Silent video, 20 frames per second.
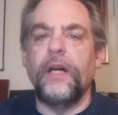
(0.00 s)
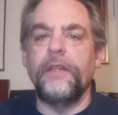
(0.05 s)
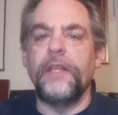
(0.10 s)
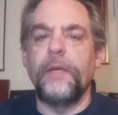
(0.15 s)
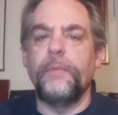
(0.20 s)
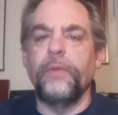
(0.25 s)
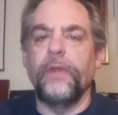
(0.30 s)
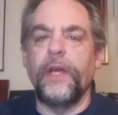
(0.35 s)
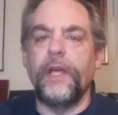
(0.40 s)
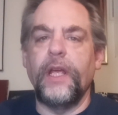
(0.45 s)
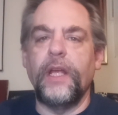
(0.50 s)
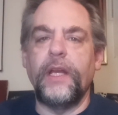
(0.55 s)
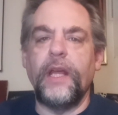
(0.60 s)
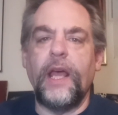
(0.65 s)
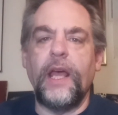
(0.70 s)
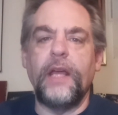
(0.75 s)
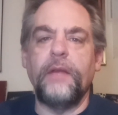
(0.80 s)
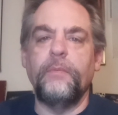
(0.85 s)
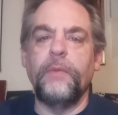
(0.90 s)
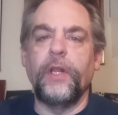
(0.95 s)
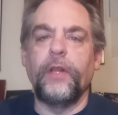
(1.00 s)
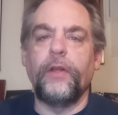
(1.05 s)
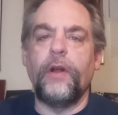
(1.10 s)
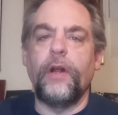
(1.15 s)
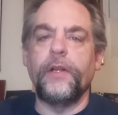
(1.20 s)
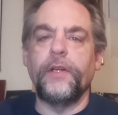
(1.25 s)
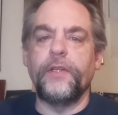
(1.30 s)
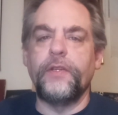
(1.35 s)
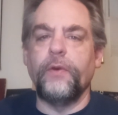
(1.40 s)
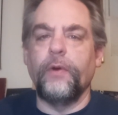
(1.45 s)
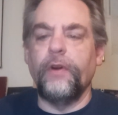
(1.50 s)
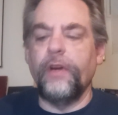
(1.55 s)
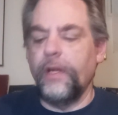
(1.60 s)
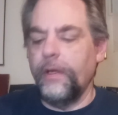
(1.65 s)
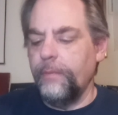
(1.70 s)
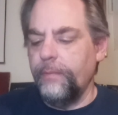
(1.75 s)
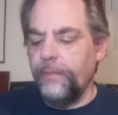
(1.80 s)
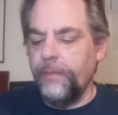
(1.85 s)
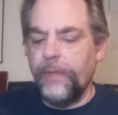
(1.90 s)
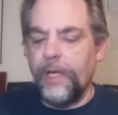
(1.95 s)
They played at Miller
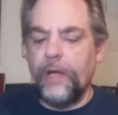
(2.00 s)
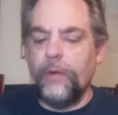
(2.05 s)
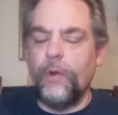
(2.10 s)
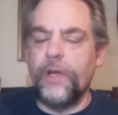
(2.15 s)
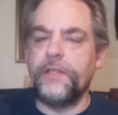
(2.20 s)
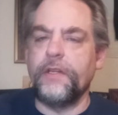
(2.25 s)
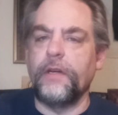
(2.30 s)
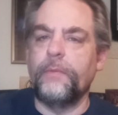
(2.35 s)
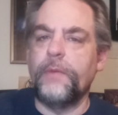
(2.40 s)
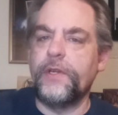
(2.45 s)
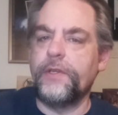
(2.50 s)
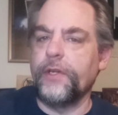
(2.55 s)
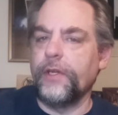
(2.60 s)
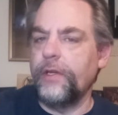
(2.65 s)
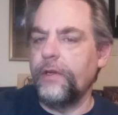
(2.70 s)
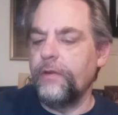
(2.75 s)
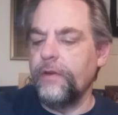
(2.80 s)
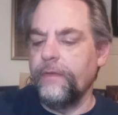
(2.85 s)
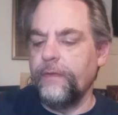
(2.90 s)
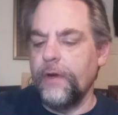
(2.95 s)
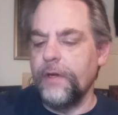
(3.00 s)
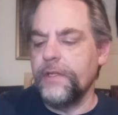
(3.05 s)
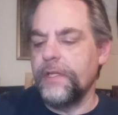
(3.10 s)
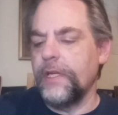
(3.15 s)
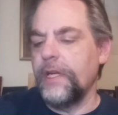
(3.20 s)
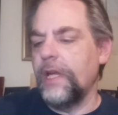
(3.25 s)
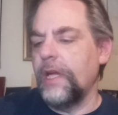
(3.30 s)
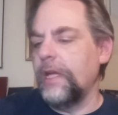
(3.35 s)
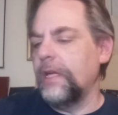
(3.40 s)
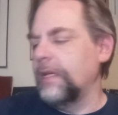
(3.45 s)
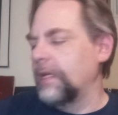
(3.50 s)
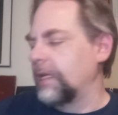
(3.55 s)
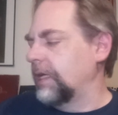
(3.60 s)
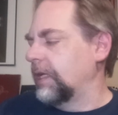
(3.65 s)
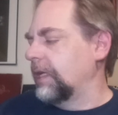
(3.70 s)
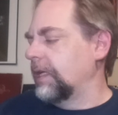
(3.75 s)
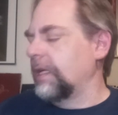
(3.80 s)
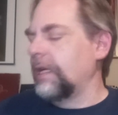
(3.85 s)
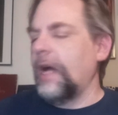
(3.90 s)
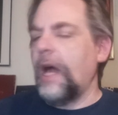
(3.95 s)
Auditorium at Western Michigan University.
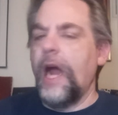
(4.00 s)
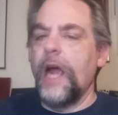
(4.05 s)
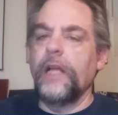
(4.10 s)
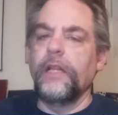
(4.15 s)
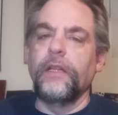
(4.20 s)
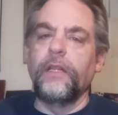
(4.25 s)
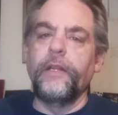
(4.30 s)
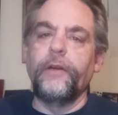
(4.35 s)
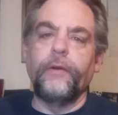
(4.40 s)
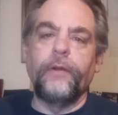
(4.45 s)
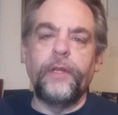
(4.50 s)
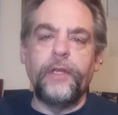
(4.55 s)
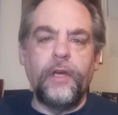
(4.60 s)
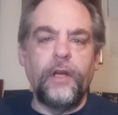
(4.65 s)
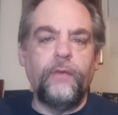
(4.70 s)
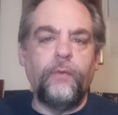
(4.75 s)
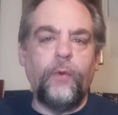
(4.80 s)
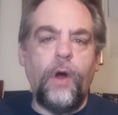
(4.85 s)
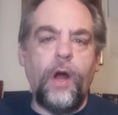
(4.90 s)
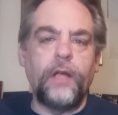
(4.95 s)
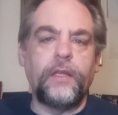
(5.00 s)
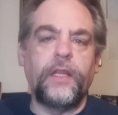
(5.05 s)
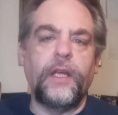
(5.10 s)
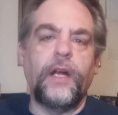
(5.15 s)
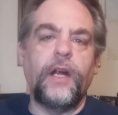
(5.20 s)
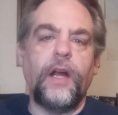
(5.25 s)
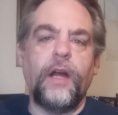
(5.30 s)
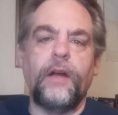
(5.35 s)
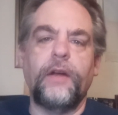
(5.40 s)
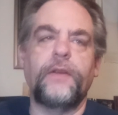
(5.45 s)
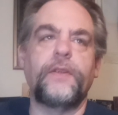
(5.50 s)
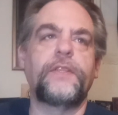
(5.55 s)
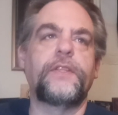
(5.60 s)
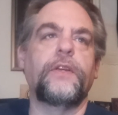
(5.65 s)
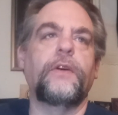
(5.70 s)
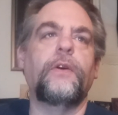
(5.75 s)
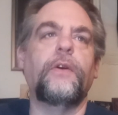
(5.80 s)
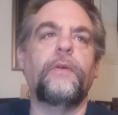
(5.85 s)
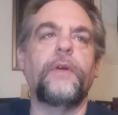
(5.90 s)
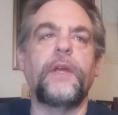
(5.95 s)
I literally could have walked there,
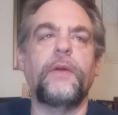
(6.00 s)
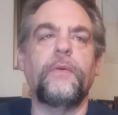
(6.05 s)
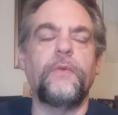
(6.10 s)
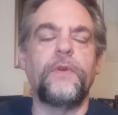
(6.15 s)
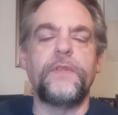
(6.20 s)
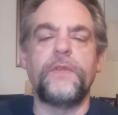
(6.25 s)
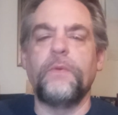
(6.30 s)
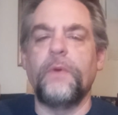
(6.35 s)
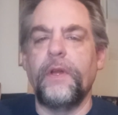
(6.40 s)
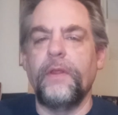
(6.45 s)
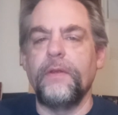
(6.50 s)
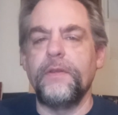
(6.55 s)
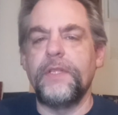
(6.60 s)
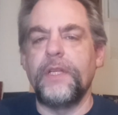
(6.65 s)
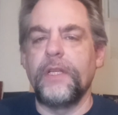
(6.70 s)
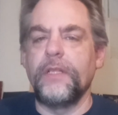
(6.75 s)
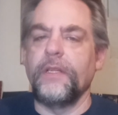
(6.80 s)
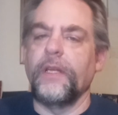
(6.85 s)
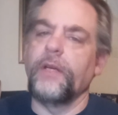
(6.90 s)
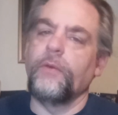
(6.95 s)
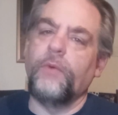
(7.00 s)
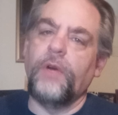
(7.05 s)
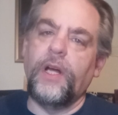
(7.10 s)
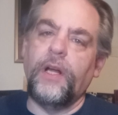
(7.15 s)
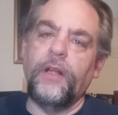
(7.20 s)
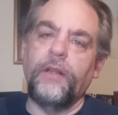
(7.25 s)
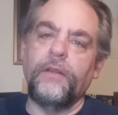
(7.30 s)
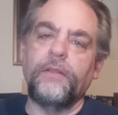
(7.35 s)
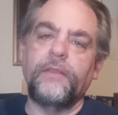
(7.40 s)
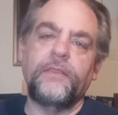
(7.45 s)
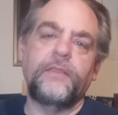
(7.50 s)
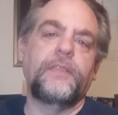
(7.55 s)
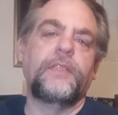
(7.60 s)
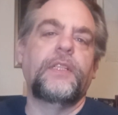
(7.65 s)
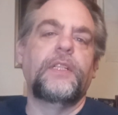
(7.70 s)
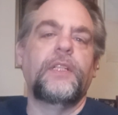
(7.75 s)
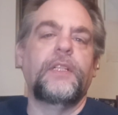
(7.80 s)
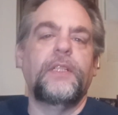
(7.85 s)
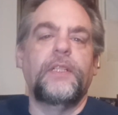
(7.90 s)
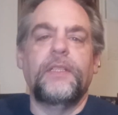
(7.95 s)
so it was one of those things like, well,
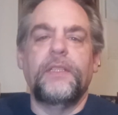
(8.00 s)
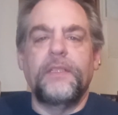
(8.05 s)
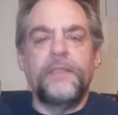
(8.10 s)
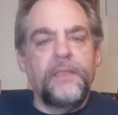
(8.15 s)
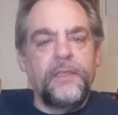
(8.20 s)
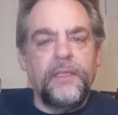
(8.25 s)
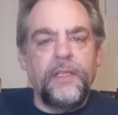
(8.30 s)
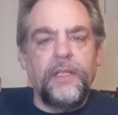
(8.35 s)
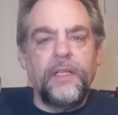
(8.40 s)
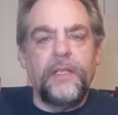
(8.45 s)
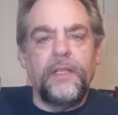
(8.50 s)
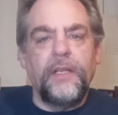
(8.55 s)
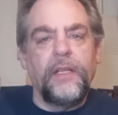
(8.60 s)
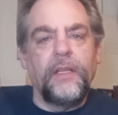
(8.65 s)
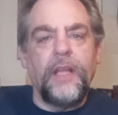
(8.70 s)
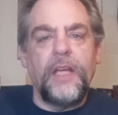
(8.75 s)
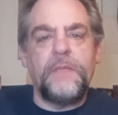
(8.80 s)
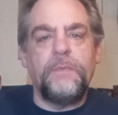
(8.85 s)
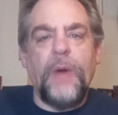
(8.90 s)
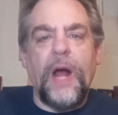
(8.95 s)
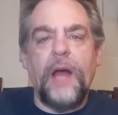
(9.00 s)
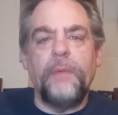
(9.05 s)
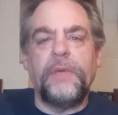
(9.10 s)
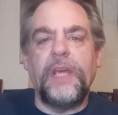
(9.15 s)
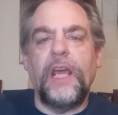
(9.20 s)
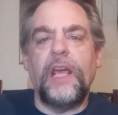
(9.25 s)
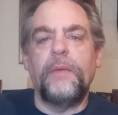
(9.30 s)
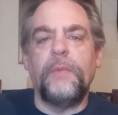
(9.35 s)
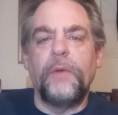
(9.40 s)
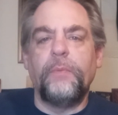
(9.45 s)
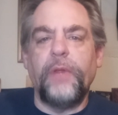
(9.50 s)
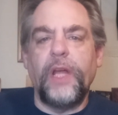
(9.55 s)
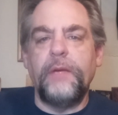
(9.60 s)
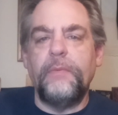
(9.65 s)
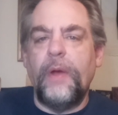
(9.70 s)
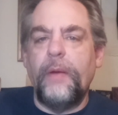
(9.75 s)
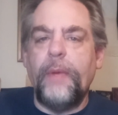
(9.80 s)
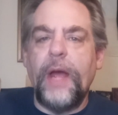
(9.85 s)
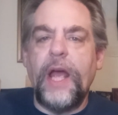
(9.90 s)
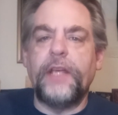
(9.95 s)
unless Bob came and played
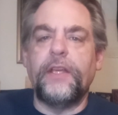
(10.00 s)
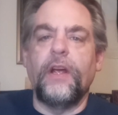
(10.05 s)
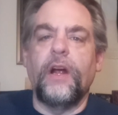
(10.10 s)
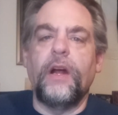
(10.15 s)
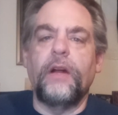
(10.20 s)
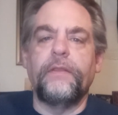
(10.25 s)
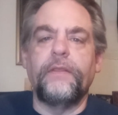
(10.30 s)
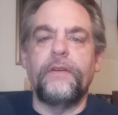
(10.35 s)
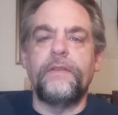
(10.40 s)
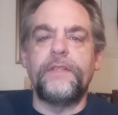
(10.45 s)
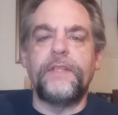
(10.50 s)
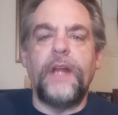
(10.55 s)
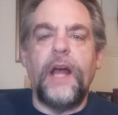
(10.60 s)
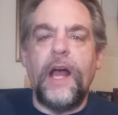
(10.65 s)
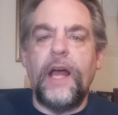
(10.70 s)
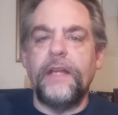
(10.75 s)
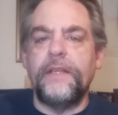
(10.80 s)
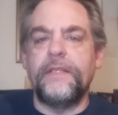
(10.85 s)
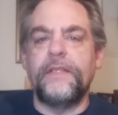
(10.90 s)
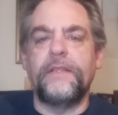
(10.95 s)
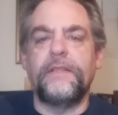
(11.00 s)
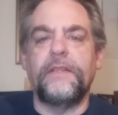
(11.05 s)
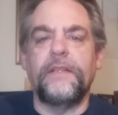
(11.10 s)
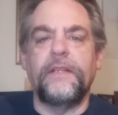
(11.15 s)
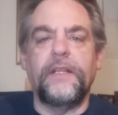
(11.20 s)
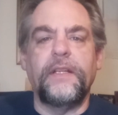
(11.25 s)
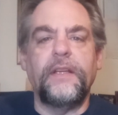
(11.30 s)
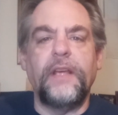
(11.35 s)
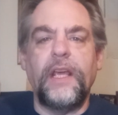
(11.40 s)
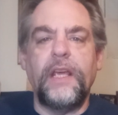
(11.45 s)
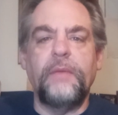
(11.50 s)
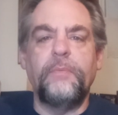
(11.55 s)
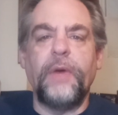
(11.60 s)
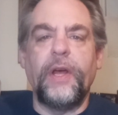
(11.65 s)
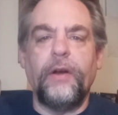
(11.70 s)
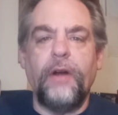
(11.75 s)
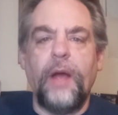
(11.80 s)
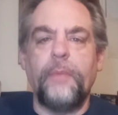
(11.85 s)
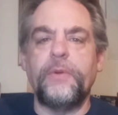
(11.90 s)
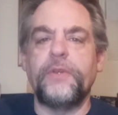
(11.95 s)
in my backyard, there's not a
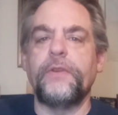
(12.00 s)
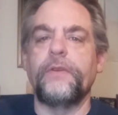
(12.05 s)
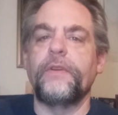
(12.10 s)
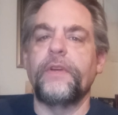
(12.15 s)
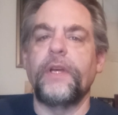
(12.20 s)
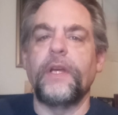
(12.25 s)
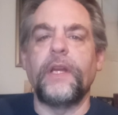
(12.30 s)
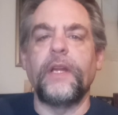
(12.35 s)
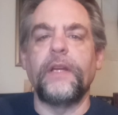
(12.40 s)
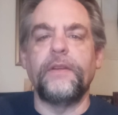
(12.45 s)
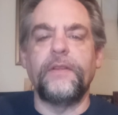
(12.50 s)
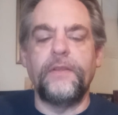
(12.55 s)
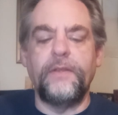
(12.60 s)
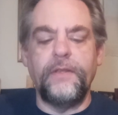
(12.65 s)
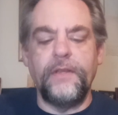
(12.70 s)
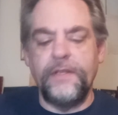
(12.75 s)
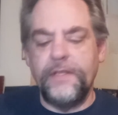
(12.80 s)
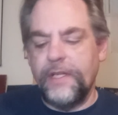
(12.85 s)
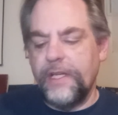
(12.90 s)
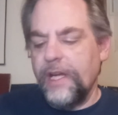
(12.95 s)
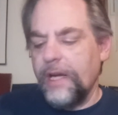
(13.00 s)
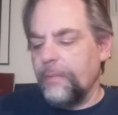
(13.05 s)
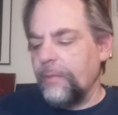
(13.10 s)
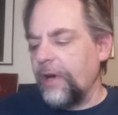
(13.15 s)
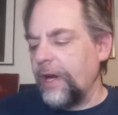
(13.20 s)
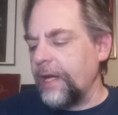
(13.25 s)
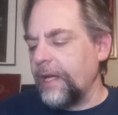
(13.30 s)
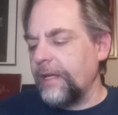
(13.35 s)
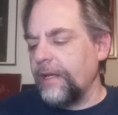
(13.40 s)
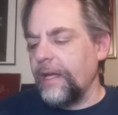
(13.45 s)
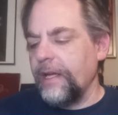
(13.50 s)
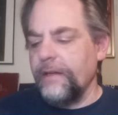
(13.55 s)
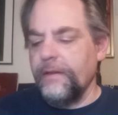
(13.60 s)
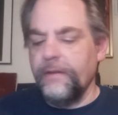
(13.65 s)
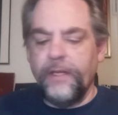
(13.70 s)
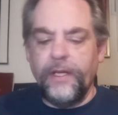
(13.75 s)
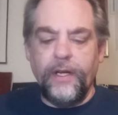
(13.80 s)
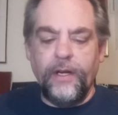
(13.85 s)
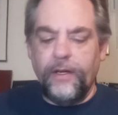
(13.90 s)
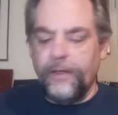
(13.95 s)
better opportunity to see him, right? And,